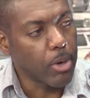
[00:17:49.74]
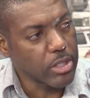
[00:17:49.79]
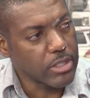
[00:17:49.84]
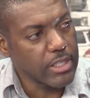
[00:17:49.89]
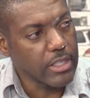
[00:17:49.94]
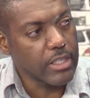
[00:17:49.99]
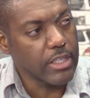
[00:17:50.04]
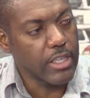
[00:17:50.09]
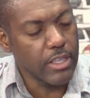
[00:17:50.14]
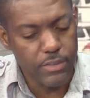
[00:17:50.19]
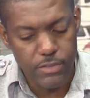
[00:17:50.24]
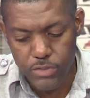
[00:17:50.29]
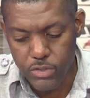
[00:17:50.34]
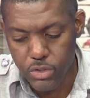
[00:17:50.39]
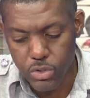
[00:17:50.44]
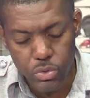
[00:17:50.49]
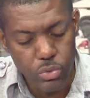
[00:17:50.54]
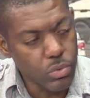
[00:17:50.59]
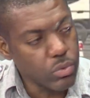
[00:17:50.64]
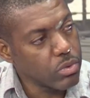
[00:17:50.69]
But it
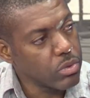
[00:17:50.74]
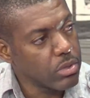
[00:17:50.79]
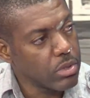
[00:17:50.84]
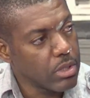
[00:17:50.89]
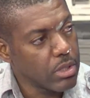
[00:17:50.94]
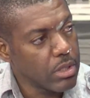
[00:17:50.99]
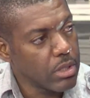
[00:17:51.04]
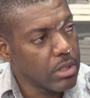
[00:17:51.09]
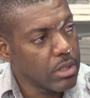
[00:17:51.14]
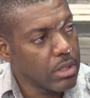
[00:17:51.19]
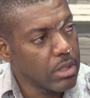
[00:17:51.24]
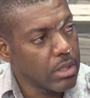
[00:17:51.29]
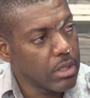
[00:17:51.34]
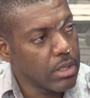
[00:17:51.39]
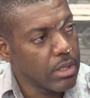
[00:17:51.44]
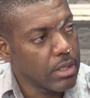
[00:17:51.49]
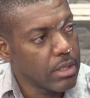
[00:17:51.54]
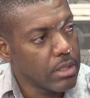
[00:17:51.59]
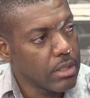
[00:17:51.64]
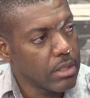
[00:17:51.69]
gives you
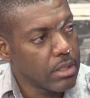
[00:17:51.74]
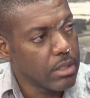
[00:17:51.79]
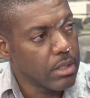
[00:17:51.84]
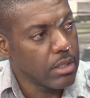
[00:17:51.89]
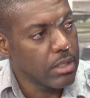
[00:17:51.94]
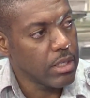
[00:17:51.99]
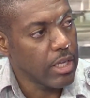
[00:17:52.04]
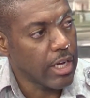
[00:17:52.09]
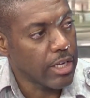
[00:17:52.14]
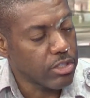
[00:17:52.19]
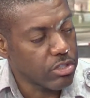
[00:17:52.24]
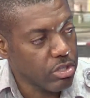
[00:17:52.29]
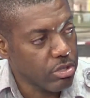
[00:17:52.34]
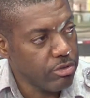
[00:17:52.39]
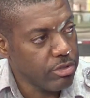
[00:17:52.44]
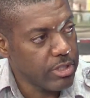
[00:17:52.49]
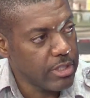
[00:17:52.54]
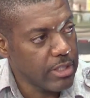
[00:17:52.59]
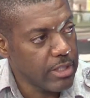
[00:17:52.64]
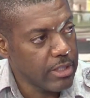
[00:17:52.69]
the
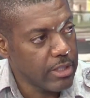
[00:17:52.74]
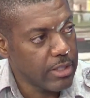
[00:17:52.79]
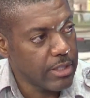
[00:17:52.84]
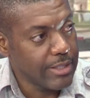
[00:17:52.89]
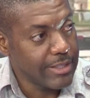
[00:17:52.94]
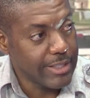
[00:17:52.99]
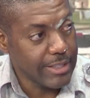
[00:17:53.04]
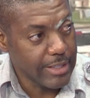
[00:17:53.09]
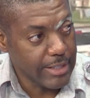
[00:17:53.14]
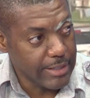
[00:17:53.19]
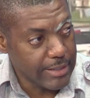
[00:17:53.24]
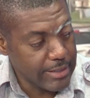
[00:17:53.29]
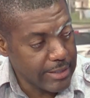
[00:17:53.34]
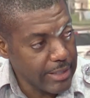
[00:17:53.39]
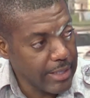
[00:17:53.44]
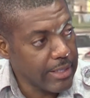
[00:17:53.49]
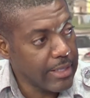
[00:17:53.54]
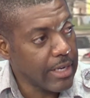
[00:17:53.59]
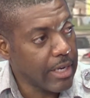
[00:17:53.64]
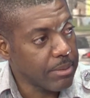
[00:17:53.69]
authority to
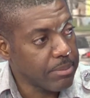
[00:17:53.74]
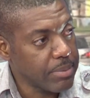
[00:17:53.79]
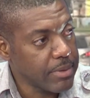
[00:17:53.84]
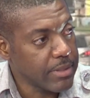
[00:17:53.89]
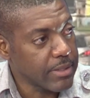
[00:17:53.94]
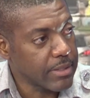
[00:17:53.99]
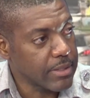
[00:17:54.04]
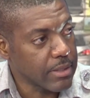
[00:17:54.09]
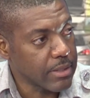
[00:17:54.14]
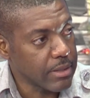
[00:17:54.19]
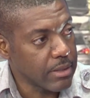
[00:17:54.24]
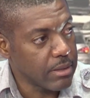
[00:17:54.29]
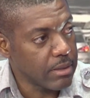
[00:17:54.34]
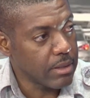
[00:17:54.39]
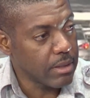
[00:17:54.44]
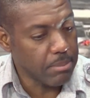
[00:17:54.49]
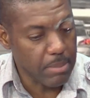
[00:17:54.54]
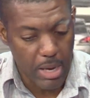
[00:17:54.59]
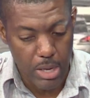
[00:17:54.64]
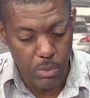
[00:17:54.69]
detain that person
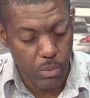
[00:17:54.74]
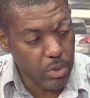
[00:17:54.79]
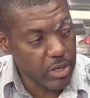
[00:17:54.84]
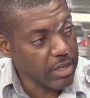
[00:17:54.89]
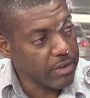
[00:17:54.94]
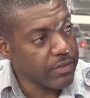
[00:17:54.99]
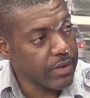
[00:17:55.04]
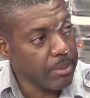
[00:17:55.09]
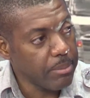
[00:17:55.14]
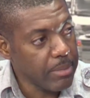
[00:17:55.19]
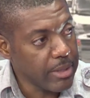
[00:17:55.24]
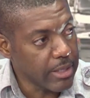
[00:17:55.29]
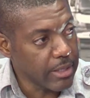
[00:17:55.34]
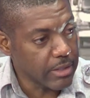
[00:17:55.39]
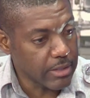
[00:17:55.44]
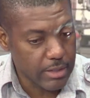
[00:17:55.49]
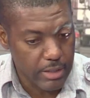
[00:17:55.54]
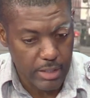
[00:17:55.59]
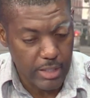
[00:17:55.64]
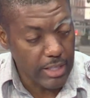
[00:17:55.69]
by whatever
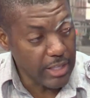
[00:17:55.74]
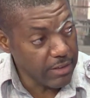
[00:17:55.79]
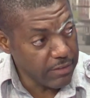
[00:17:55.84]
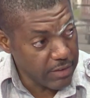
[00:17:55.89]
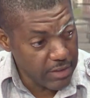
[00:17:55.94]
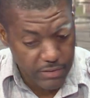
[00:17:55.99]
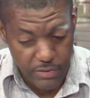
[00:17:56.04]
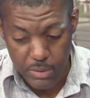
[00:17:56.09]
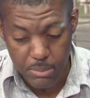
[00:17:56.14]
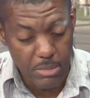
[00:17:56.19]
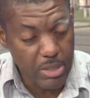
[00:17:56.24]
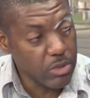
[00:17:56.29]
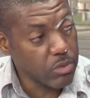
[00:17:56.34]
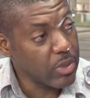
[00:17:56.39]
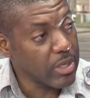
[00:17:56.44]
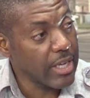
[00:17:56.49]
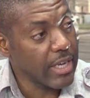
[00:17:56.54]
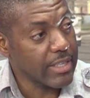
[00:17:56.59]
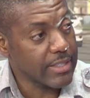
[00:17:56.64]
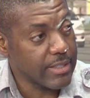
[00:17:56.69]
means, even if it means
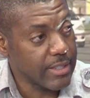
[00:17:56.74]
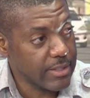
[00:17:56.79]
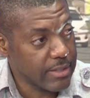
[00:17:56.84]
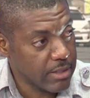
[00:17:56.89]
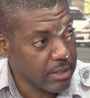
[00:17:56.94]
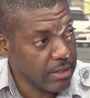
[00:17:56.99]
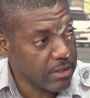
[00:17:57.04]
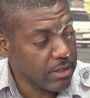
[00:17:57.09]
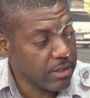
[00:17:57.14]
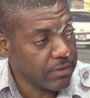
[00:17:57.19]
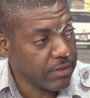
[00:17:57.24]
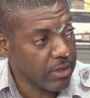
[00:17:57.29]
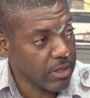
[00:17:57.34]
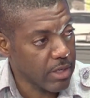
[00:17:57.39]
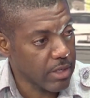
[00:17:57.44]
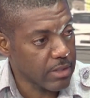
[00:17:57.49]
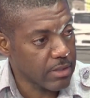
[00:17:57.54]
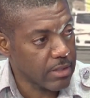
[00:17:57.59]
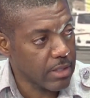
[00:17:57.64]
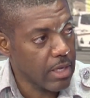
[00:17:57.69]
with the assistance of
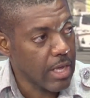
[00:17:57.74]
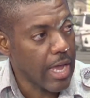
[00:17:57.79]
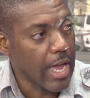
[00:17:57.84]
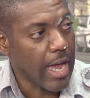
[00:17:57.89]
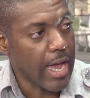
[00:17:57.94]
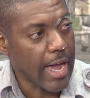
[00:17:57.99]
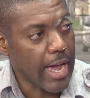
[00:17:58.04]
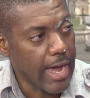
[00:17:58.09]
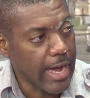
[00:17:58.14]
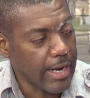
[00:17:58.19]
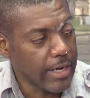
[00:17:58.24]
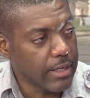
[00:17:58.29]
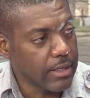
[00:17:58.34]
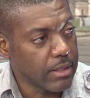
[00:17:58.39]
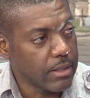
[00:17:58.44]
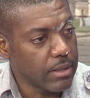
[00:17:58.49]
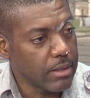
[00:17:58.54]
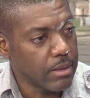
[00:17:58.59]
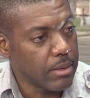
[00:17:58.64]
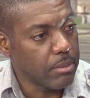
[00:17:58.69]
others,
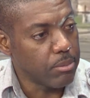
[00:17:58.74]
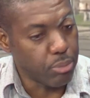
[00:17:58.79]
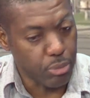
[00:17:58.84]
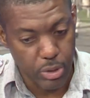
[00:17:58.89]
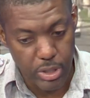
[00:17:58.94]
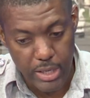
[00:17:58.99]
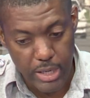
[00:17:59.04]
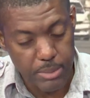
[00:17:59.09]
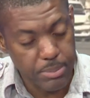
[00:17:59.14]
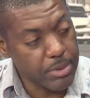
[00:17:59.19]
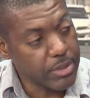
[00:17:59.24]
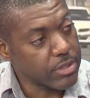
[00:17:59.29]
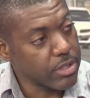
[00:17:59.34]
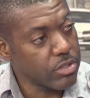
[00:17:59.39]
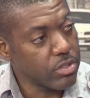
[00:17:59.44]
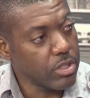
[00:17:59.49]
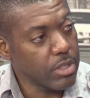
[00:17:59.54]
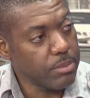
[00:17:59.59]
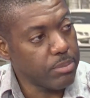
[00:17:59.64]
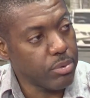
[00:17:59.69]
and bring that
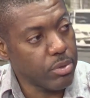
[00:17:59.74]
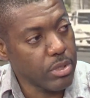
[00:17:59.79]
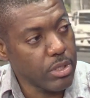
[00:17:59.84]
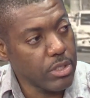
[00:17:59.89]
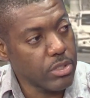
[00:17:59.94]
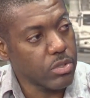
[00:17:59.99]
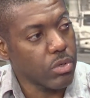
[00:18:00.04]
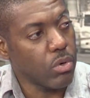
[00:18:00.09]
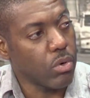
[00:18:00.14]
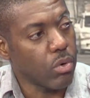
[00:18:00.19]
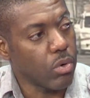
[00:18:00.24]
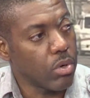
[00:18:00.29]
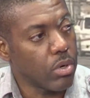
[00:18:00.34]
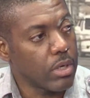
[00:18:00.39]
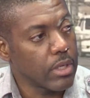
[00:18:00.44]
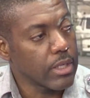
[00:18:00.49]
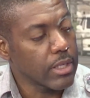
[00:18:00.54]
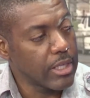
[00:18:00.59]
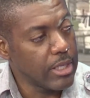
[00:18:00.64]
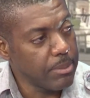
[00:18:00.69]
person to the police or
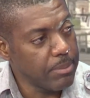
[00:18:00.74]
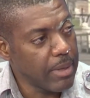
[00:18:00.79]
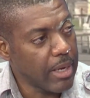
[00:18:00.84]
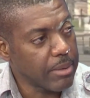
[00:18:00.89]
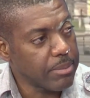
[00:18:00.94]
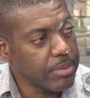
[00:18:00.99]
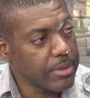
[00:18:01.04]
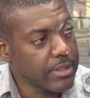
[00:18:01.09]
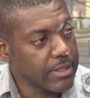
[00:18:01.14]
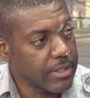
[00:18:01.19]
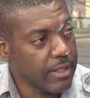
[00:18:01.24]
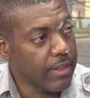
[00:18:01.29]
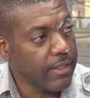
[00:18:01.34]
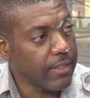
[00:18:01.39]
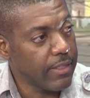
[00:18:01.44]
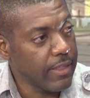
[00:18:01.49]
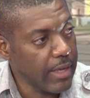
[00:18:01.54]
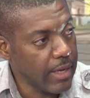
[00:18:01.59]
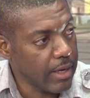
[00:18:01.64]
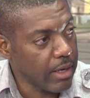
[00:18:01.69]
keep that
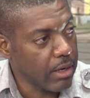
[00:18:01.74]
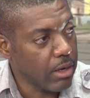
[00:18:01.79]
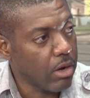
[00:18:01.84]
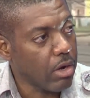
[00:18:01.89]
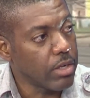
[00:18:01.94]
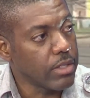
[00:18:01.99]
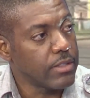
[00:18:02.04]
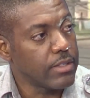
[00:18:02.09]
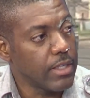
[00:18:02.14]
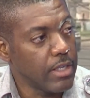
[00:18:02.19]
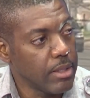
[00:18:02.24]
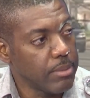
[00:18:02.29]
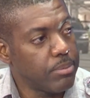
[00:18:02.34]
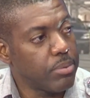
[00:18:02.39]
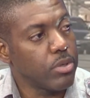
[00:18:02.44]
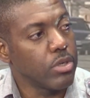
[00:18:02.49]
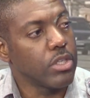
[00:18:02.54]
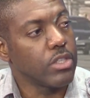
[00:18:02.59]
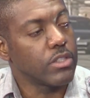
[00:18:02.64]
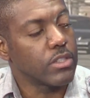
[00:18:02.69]
person there until the
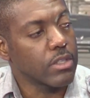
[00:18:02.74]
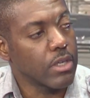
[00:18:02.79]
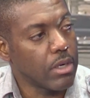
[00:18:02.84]
police